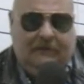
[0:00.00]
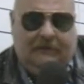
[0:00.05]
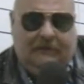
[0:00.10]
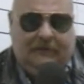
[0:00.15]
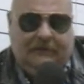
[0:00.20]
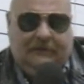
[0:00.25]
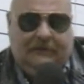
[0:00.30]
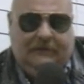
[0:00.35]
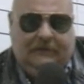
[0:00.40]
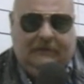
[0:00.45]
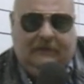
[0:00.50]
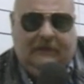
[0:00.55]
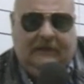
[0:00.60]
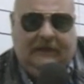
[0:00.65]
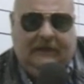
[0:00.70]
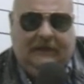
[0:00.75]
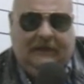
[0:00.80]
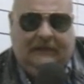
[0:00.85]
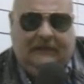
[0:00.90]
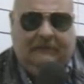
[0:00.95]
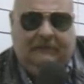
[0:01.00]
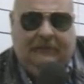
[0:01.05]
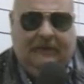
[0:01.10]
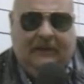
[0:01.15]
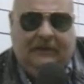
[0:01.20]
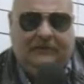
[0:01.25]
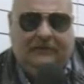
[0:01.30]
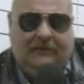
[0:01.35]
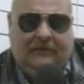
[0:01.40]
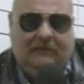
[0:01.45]
Well, she's looking at the
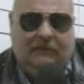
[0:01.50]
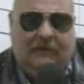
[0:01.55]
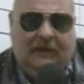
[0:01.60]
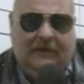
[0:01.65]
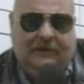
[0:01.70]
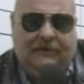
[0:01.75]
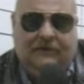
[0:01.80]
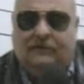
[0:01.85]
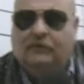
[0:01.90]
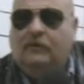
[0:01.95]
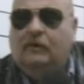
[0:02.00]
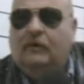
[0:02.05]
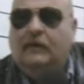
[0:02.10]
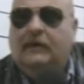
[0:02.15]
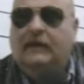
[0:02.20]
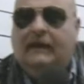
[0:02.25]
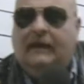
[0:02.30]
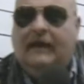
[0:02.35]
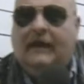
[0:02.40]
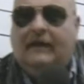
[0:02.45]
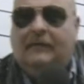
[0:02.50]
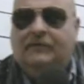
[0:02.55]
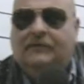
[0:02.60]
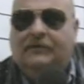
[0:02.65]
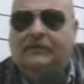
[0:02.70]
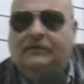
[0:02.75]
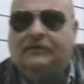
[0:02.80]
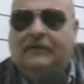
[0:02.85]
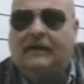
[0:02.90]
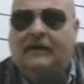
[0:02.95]
patient, and while she's working on him,
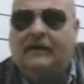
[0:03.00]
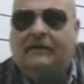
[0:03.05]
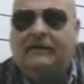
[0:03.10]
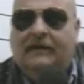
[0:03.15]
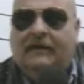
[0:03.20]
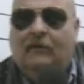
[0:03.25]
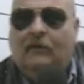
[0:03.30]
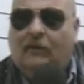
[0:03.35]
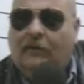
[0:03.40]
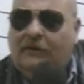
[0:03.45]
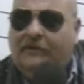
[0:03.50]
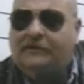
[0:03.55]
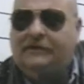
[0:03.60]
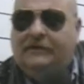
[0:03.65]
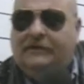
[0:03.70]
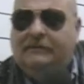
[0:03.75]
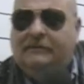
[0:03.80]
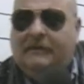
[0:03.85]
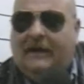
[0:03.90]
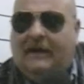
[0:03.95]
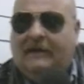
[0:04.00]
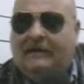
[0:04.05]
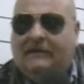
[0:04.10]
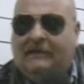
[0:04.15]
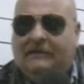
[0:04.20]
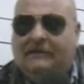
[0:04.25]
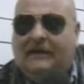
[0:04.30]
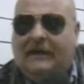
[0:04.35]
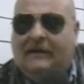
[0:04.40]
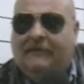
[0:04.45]
she's trying to think where she spotted
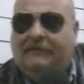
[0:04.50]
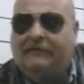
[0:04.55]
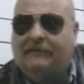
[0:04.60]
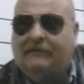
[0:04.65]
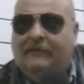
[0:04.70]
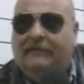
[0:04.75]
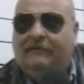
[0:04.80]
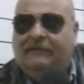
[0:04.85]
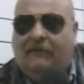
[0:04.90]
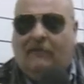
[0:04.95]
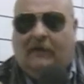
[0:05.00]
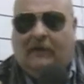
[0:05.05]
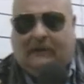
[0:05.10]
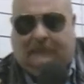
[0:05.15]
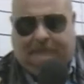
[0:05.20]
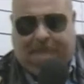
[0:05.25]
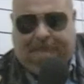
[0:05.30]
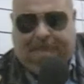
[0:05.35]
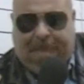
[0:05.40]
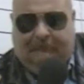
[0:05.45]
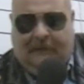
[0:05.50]
this guy from before.